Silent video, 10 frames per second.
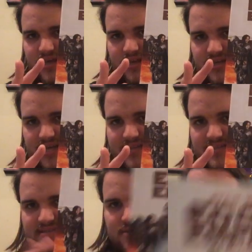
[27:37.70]

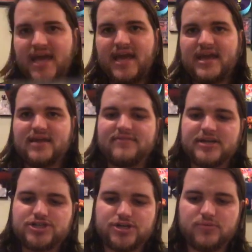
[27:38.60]
Debts to Pay
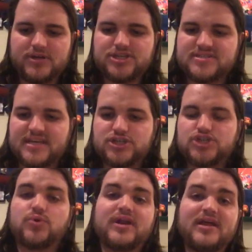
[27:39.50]
adventure, which is a
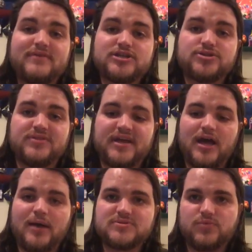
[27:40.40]
short adventure that
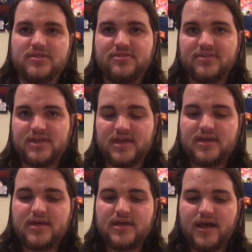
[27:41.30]
comes with the
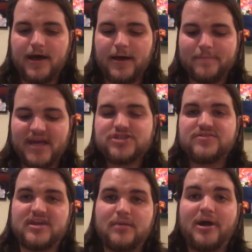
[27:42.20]
Edge of
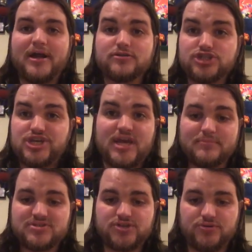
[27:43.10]
the Empire
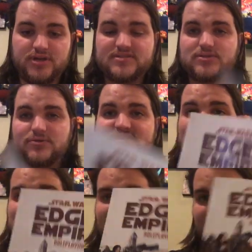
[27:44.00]
GM screen. So this
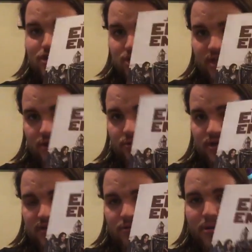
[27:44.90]
isn't actually
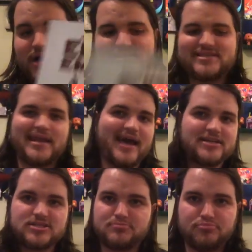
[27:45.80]
included in the box set. I
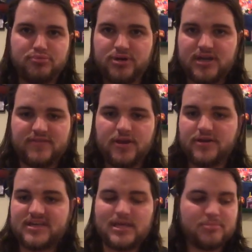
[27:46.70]
just put it in there
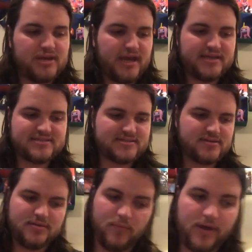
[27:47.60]
to keep it nice.
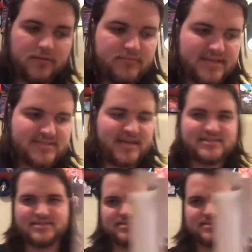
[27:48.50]
Well, as nice as